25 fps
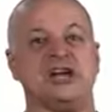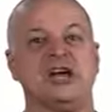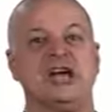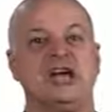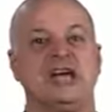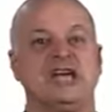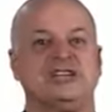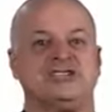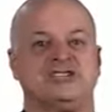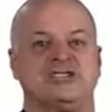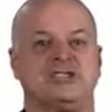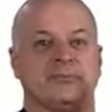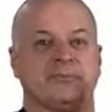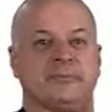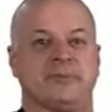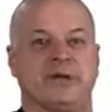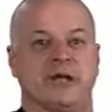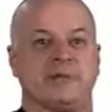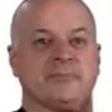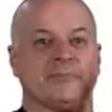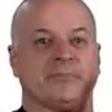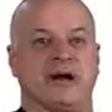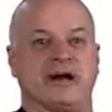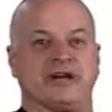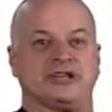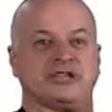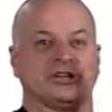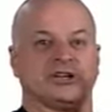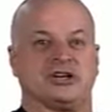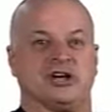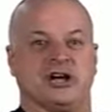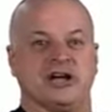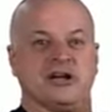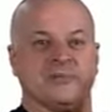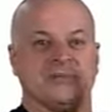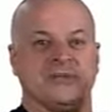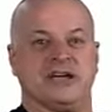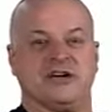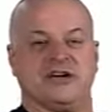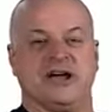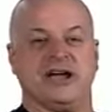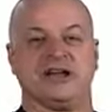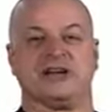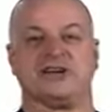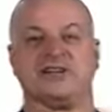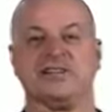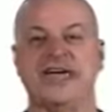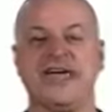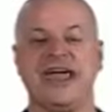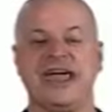Isn't the blood pressure going to be greater
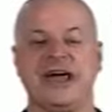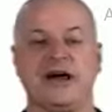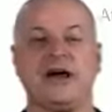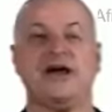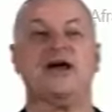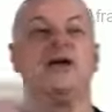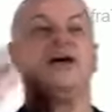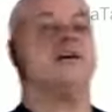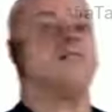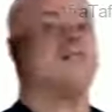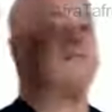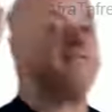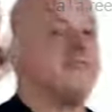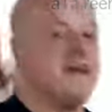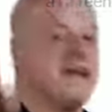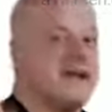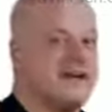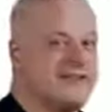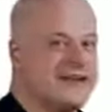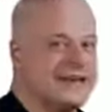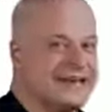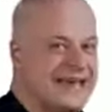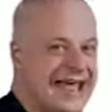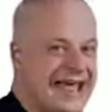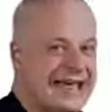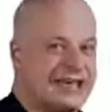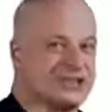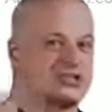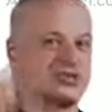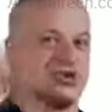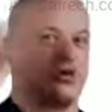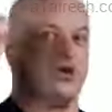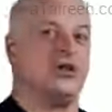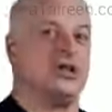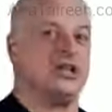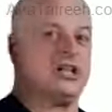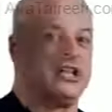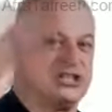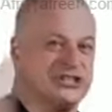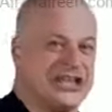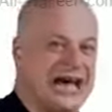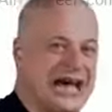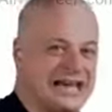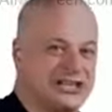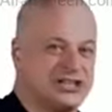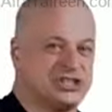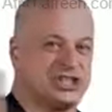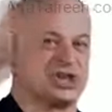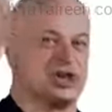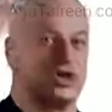there? Very natural,
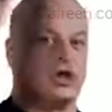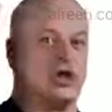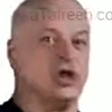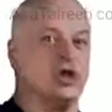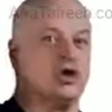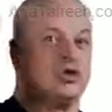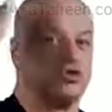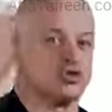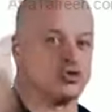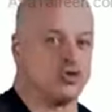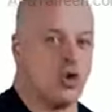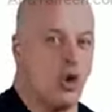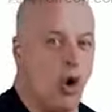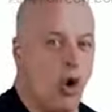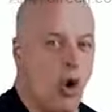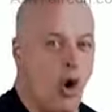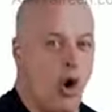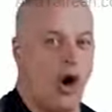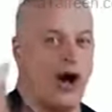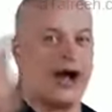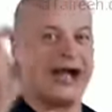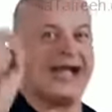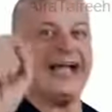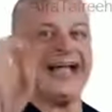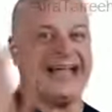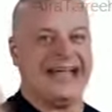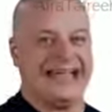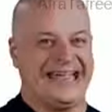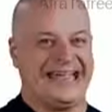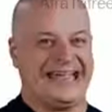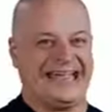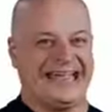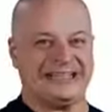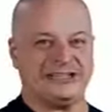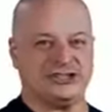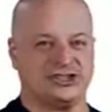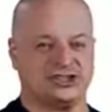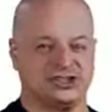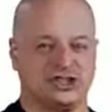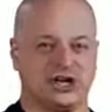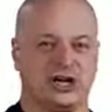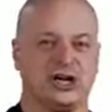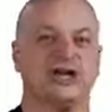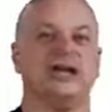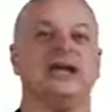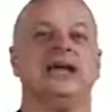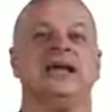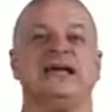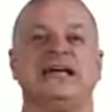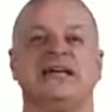logical, wrong
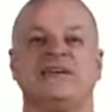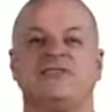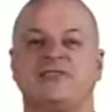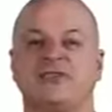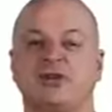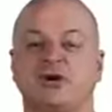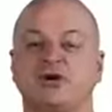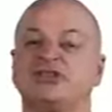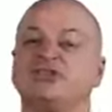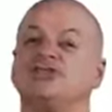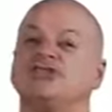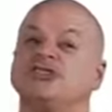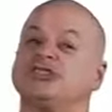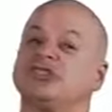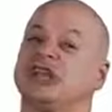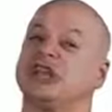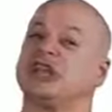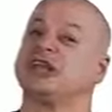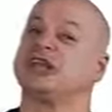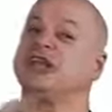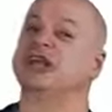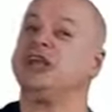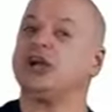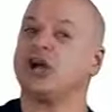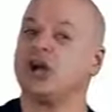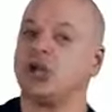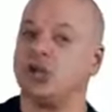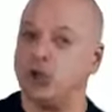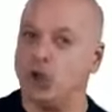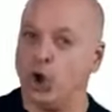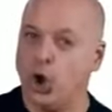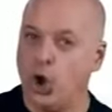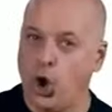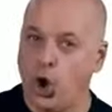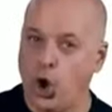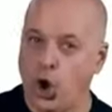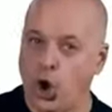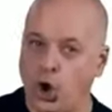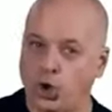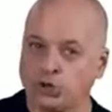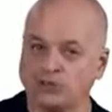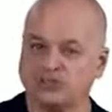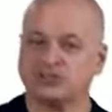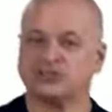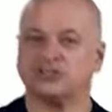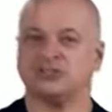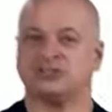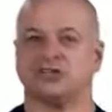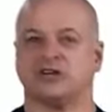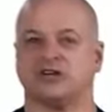answer. Even though it's physically close
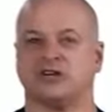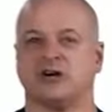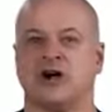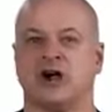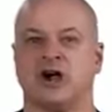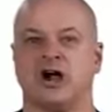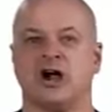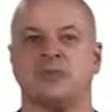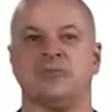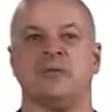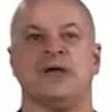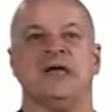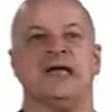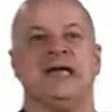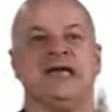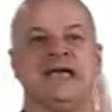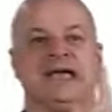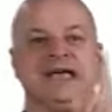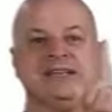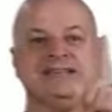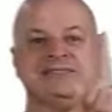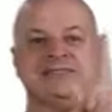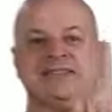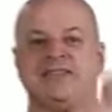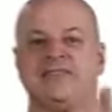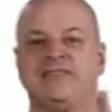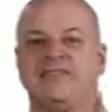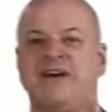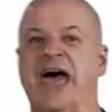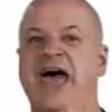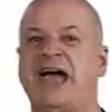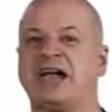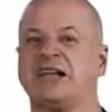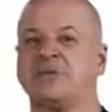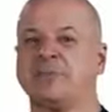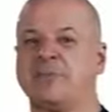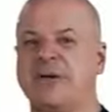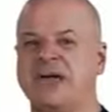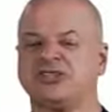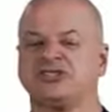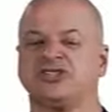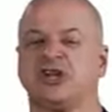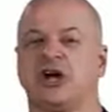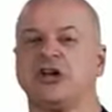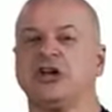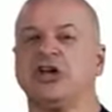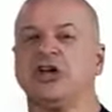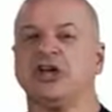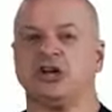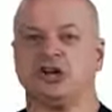to your arm, it is in fact based
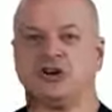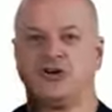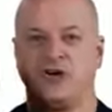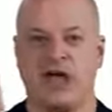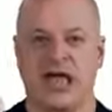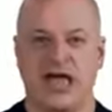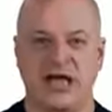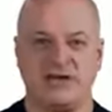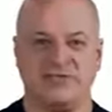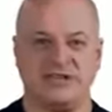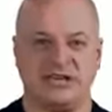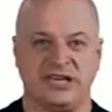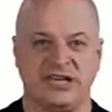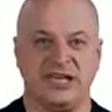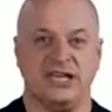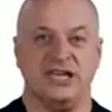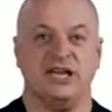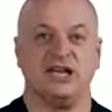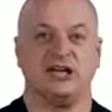on gravity.